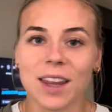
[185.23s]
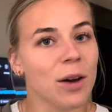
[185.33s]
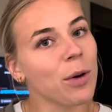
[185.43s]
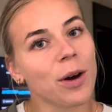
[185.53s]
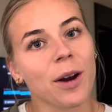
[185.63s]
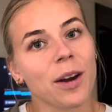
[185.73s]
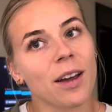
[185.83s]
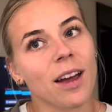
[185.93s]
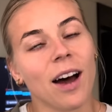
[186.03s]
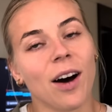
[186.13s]
they were.
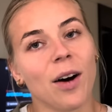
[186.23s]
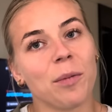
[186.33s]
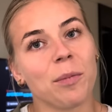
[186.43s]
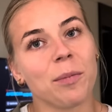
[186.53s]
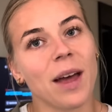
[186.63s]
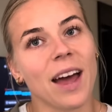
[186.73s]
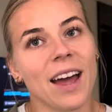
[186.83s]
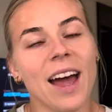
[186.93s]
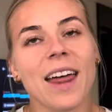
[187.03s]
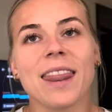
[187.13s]
And
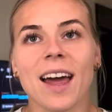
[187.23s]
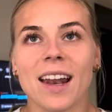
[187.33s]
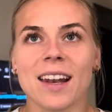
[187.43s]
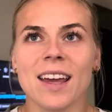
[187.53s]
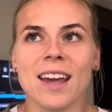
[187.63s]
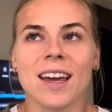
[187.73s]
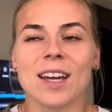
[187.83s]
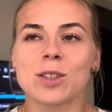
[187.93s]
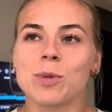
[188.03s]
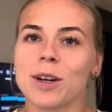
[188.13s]
then
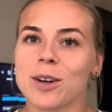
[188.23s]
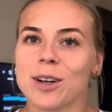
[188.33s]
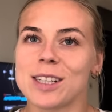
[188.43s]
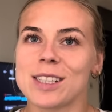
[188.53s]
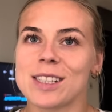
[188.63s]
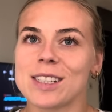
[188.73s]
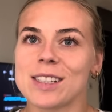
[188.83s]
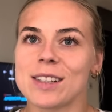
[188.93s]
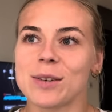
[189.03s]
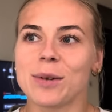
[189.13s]
it's weird, because
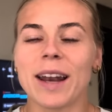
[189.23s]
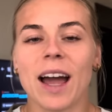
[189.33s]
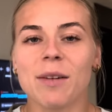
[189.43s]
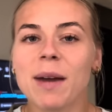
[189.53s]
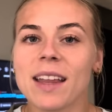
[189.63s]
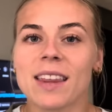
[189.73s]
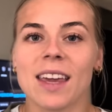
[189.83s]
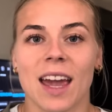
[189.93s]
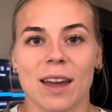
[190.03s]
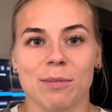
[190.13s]
when I made the
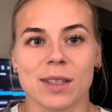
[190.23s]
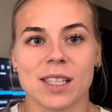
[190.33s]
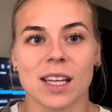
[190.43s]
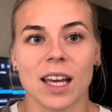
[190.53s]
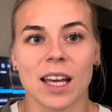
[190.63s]
games,